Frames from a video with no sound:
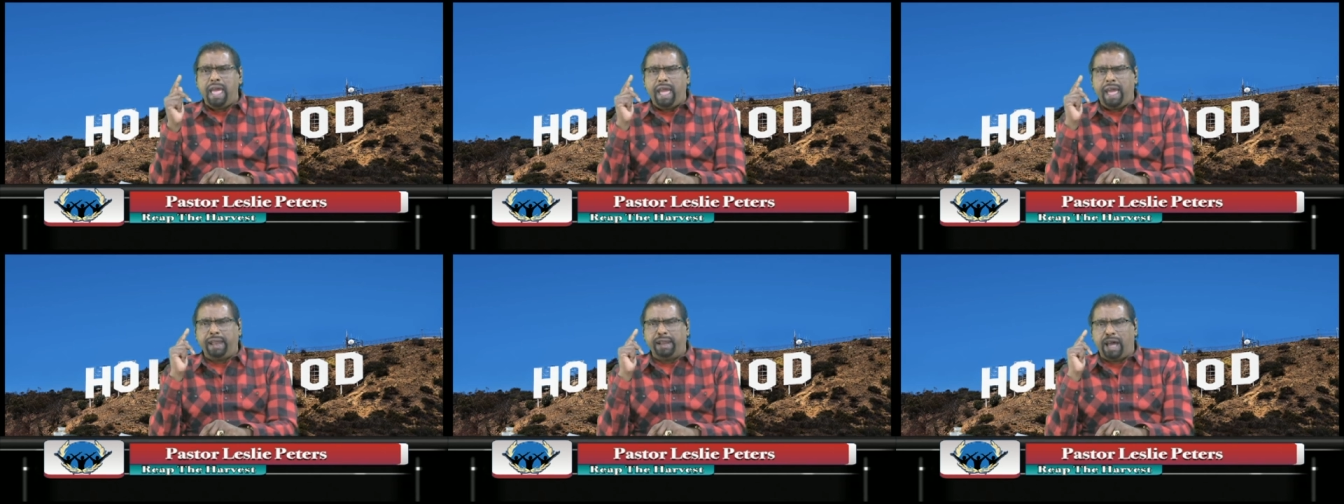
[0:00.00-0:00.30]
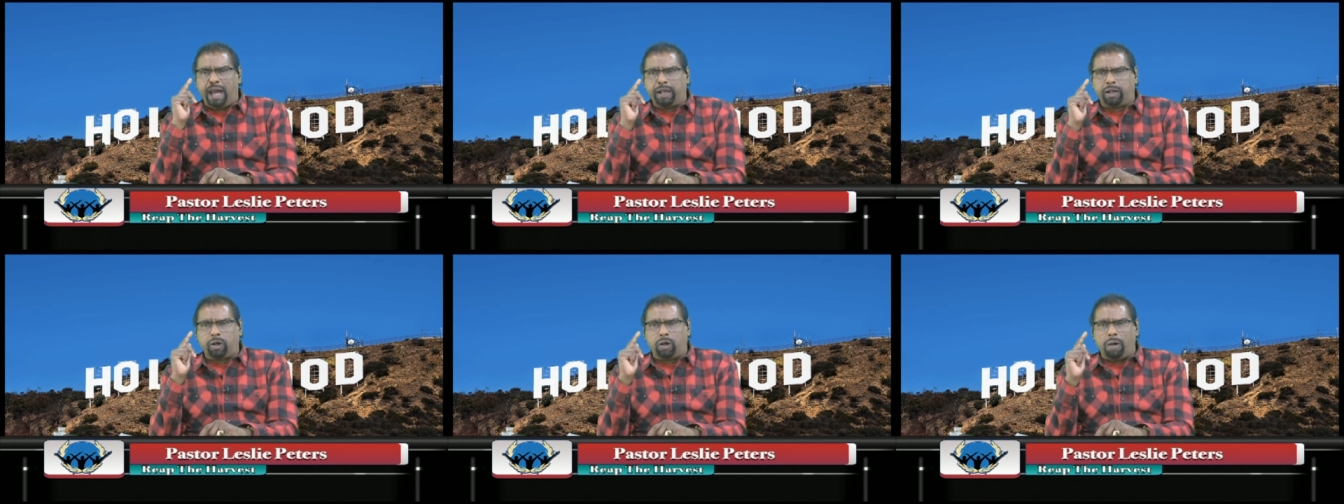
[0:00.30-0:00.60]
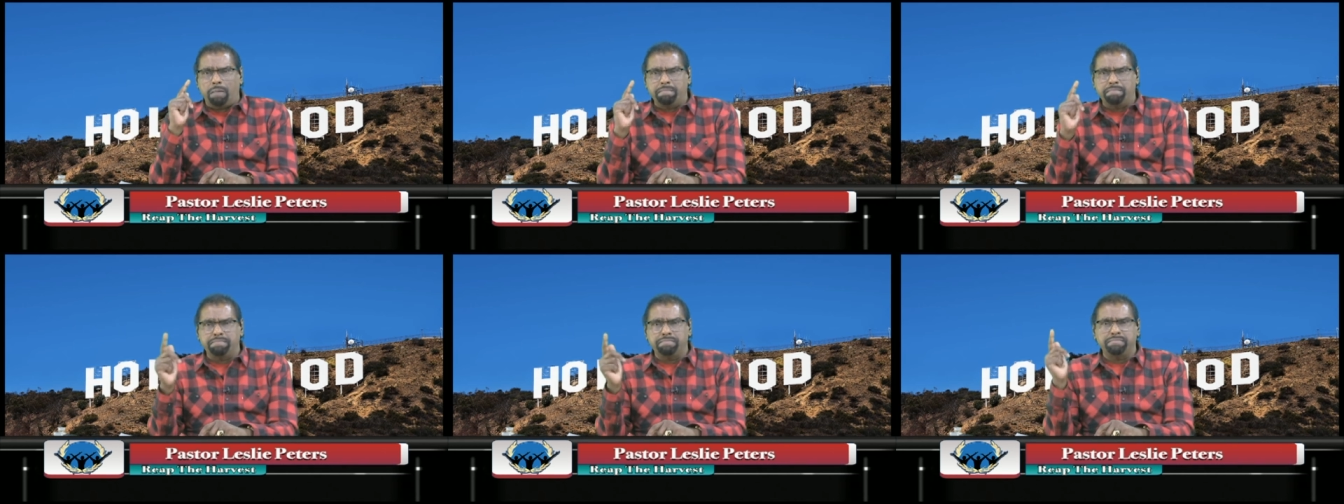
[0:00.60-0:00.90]
and I
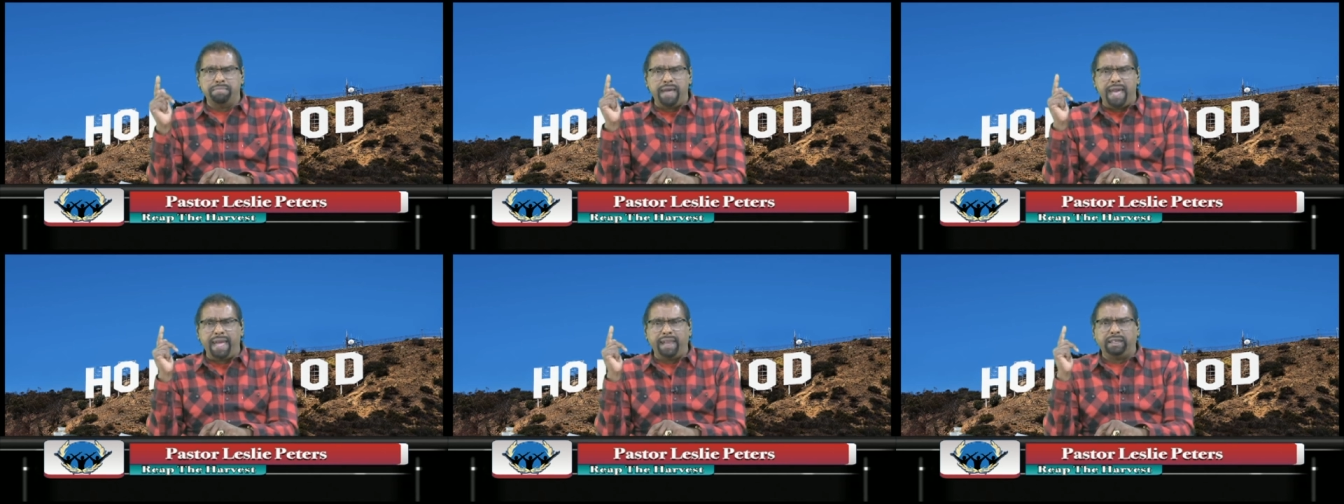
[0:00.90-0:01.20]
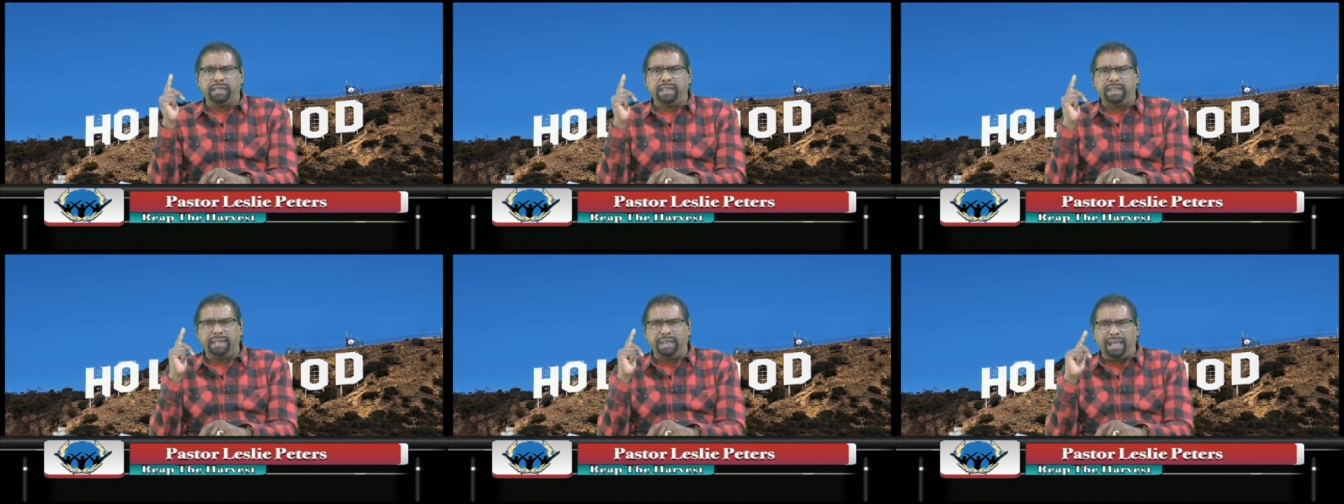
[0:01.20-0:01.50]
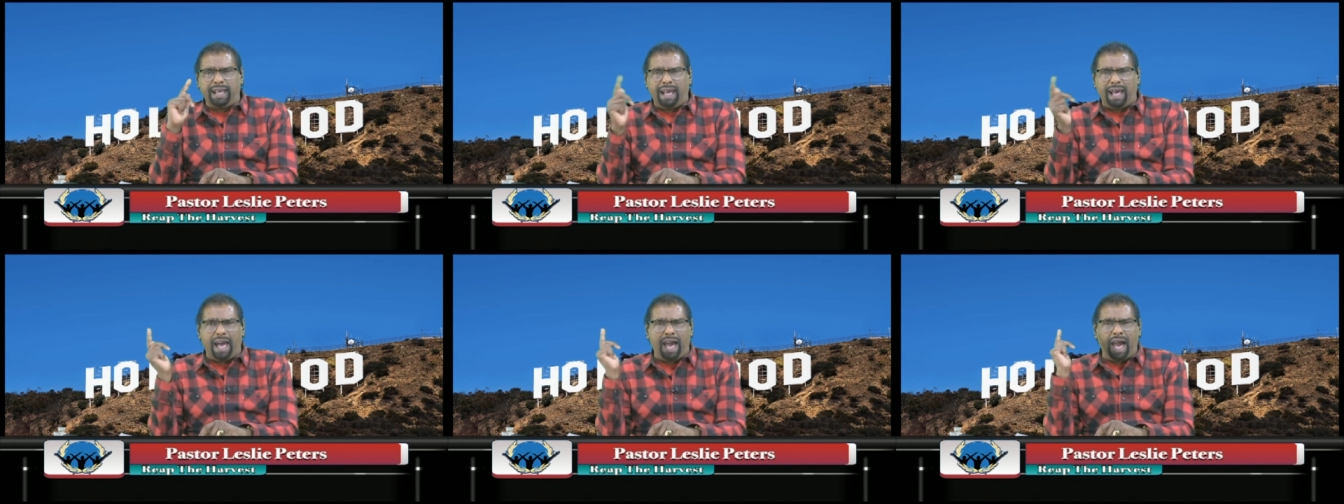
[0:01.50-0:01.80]
command
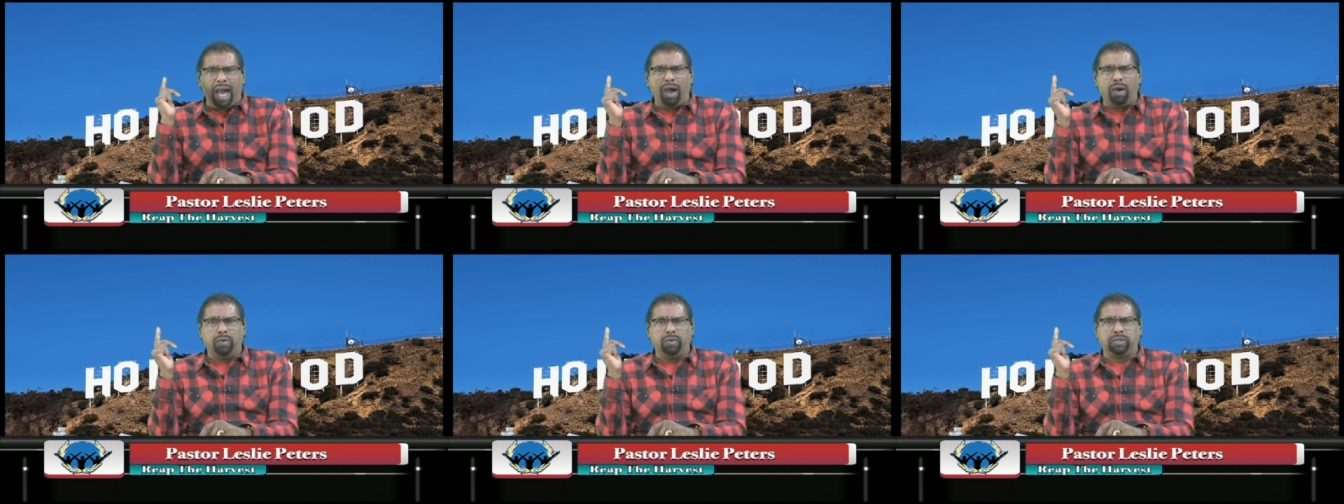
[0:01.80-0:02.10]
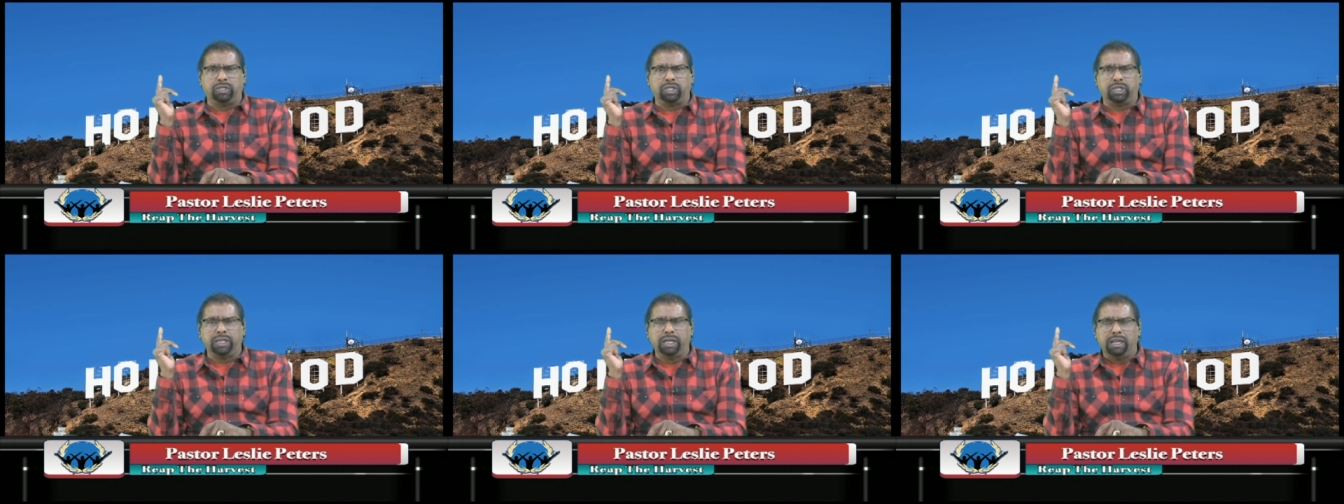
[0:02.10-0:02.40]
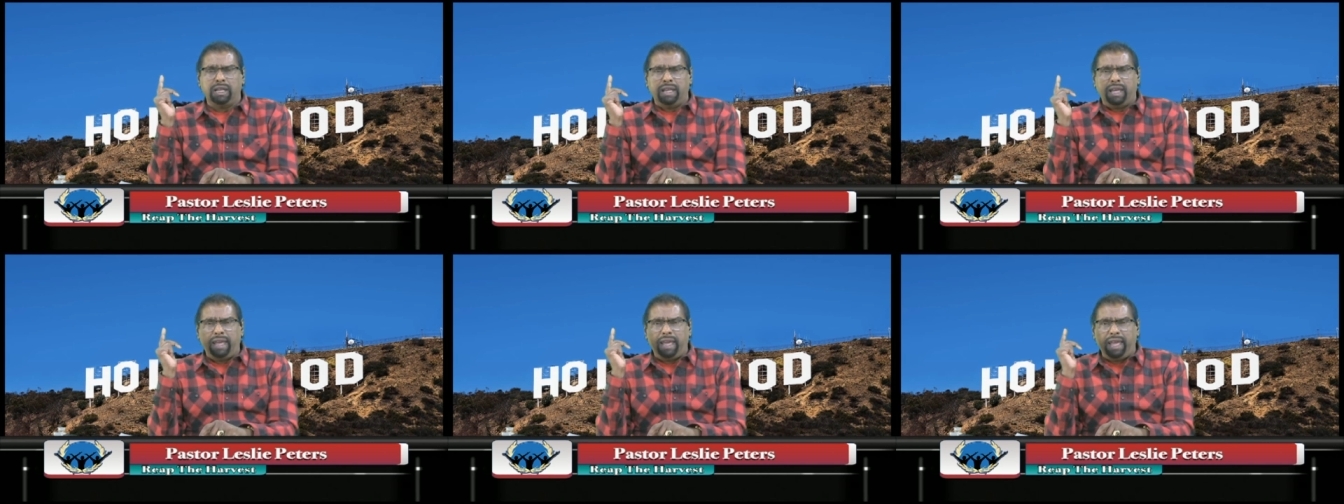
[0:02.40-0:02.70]
it out
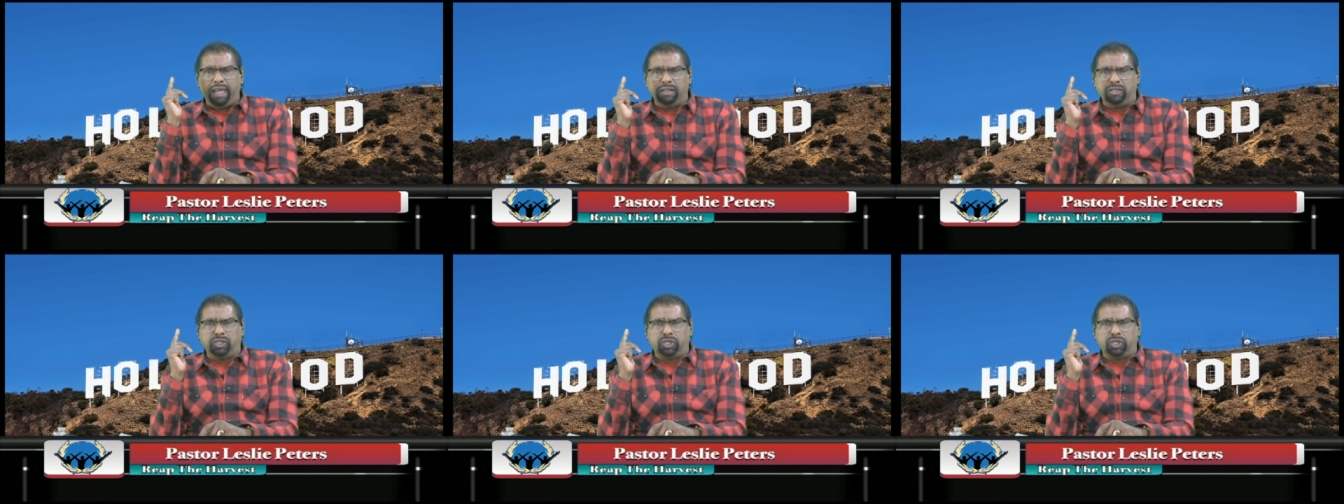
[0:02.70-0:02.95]
in